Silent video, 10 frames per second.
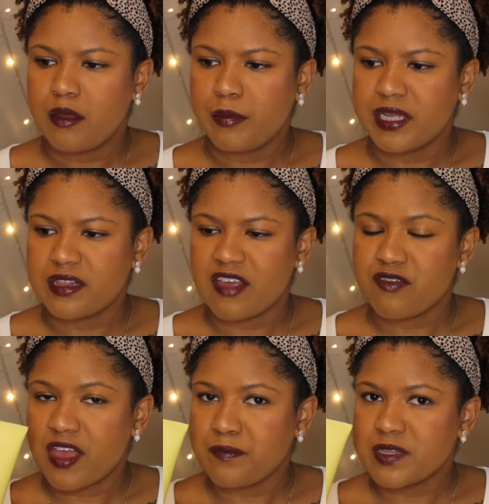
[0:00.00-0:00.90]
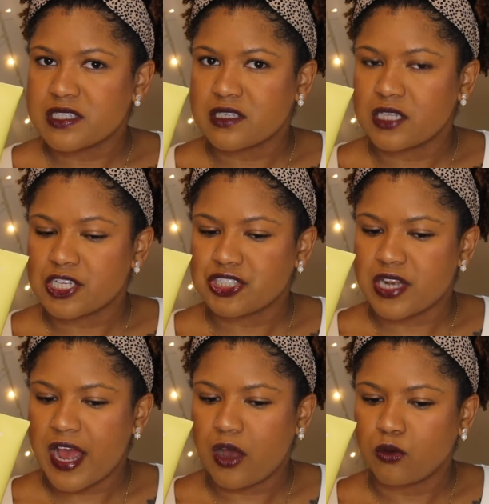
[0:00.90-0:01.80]
But they've kept this collection
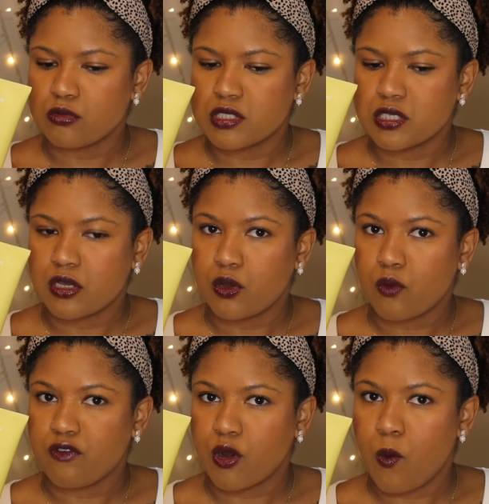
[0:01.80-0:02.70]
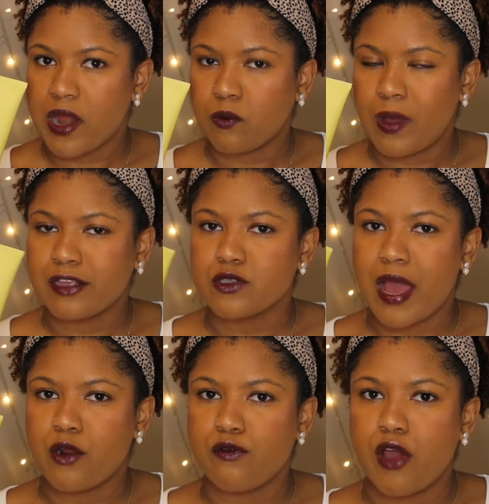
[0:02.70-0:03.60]
out for quite a while. So
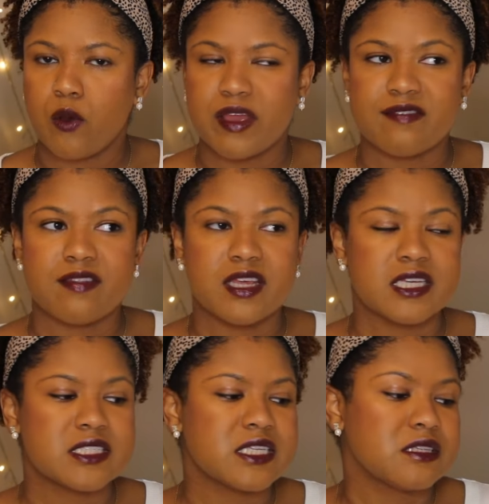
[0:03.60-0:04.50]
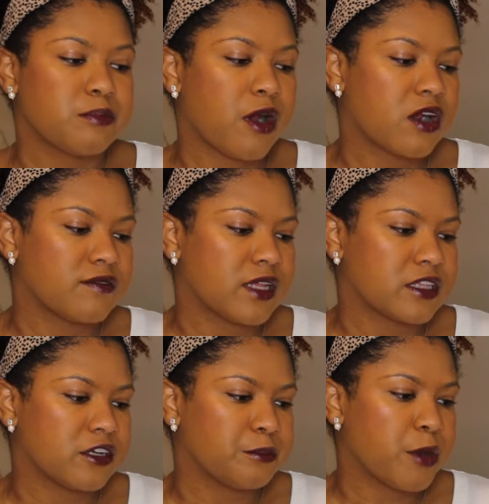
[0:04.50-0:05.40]
I don't know if this is a part of like
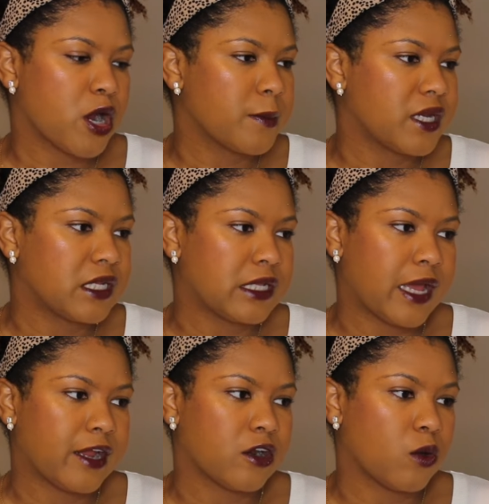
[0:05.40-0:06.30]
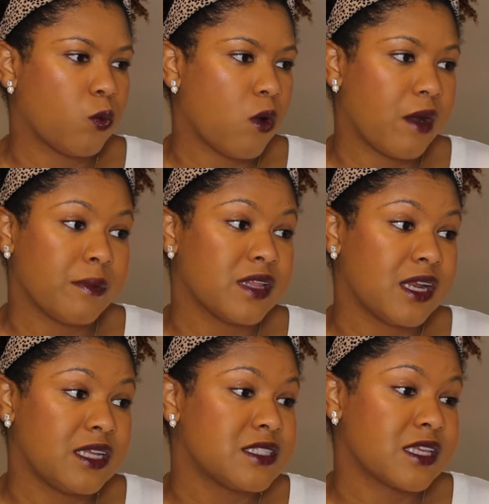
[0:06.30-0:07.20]
their permanent line or what, but they
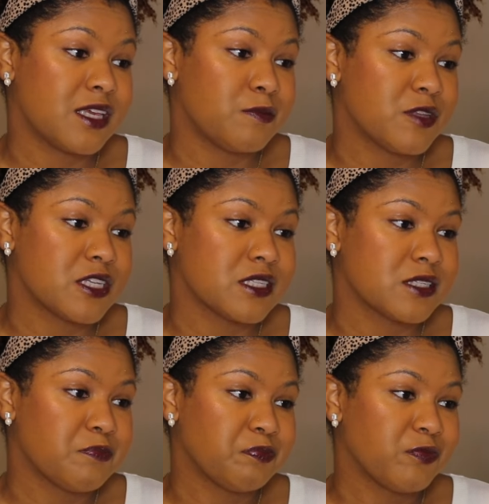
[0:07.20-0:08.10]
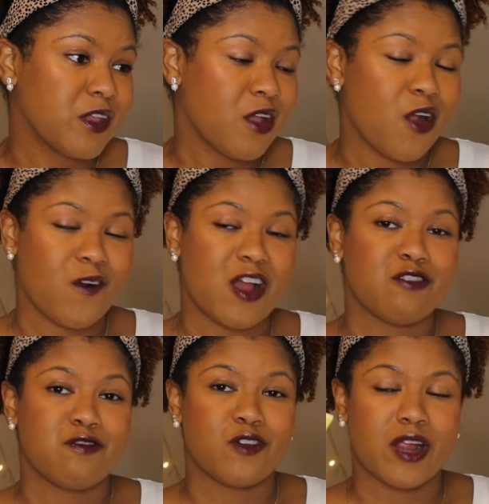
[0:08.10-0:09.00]
need to keep this
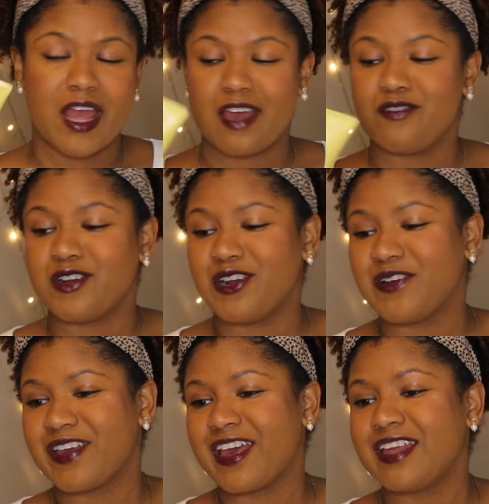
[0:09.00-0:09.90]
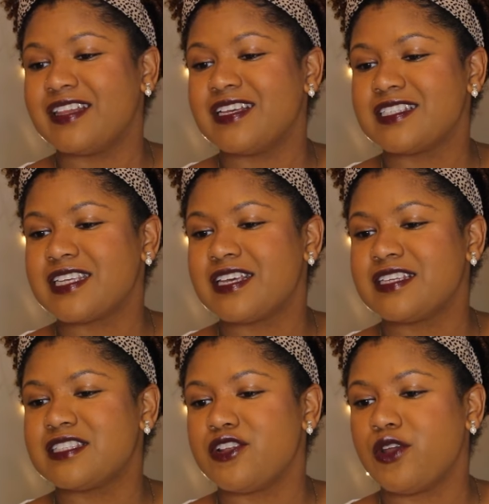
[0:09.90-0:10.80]
around forever. Okay, this
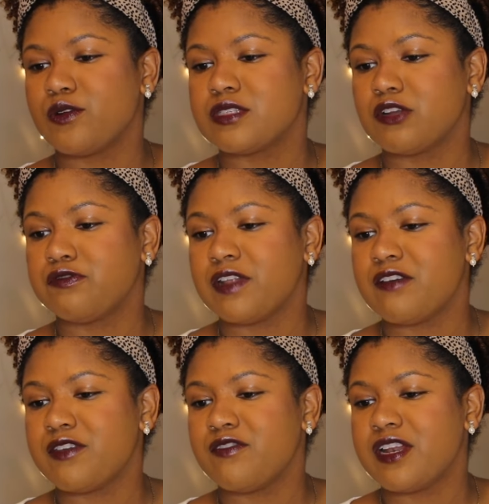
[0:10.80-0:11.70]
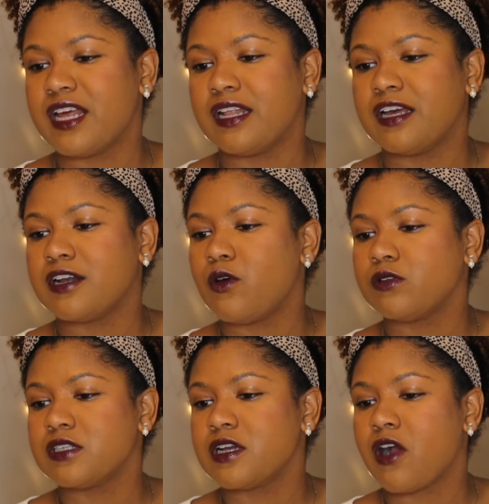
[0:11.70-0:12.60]
is the notes are fluffy vanilla,
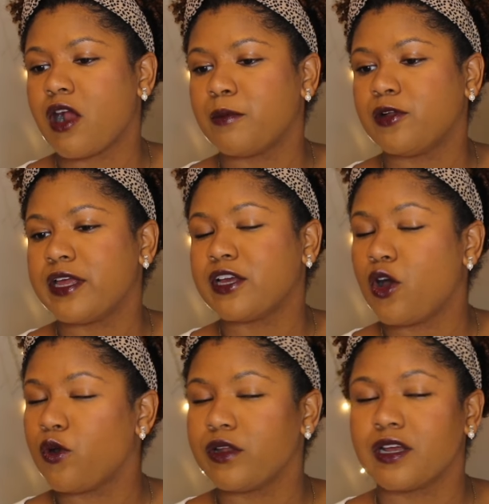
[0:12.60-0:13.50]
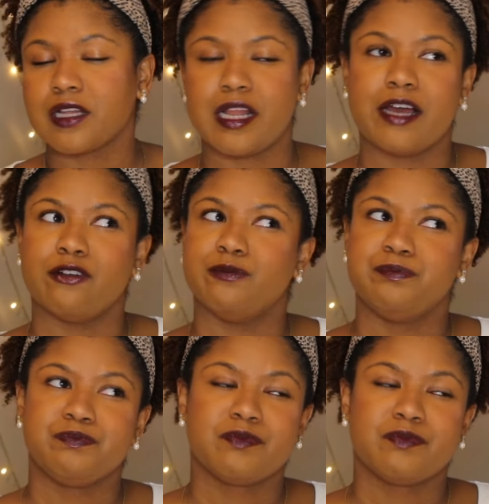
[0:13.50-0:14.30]
golden caramel, and coconut cloud.